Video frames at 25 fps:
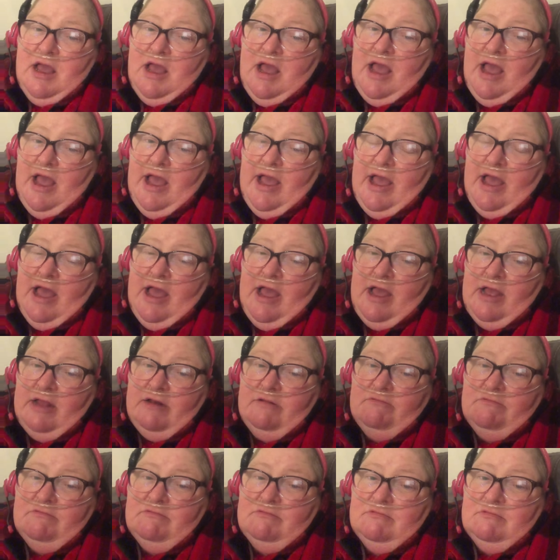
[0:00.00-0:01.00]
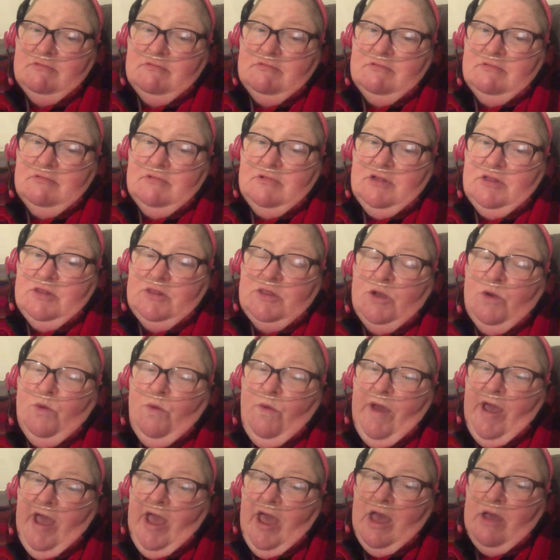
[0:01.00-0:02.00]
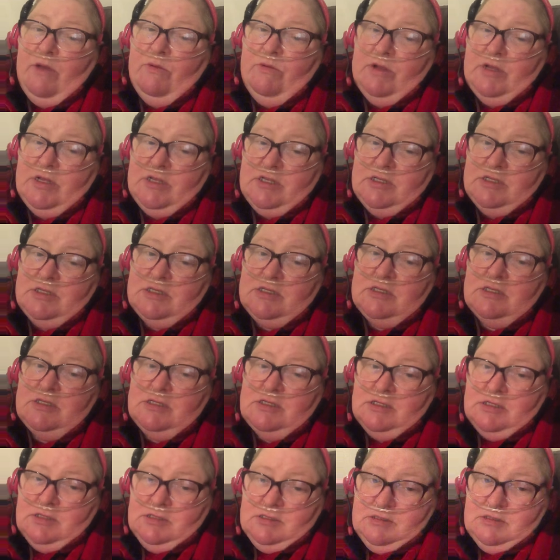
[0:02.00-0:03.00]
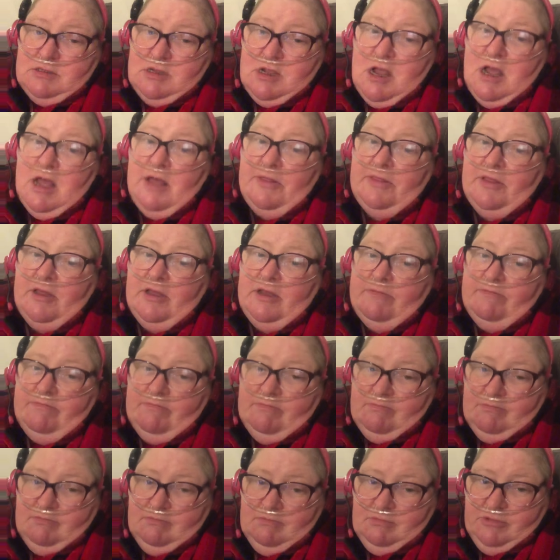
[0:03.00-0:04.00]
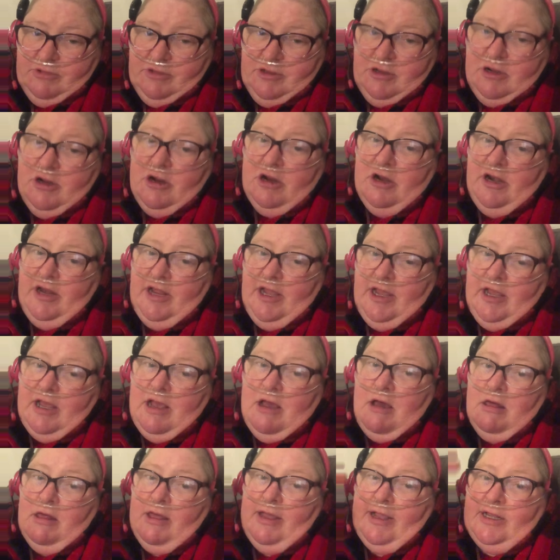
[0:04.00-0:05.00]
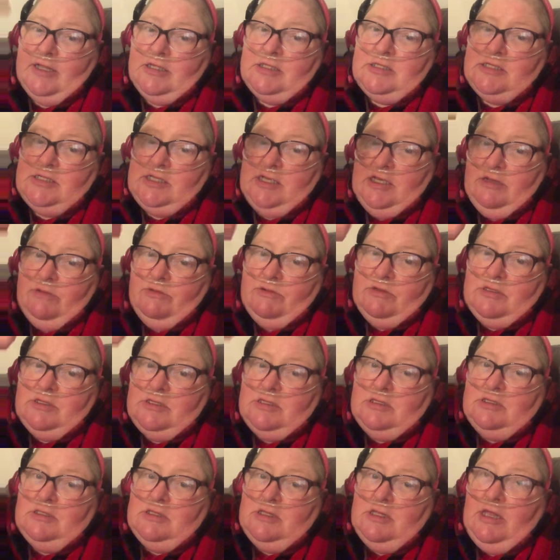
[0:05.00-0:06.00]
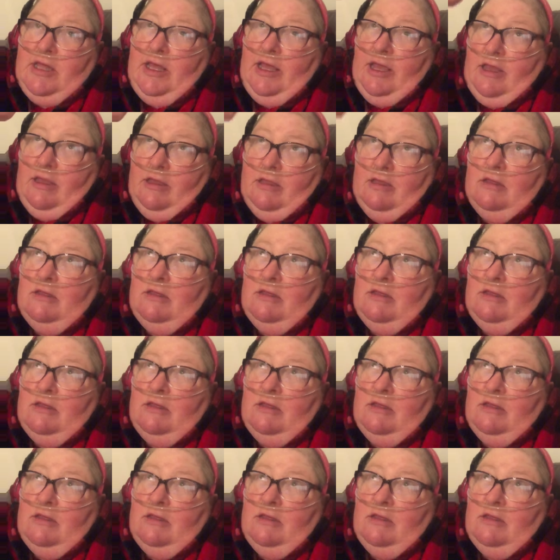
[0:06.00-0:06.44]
and the way I was on the gurney, all I could see was like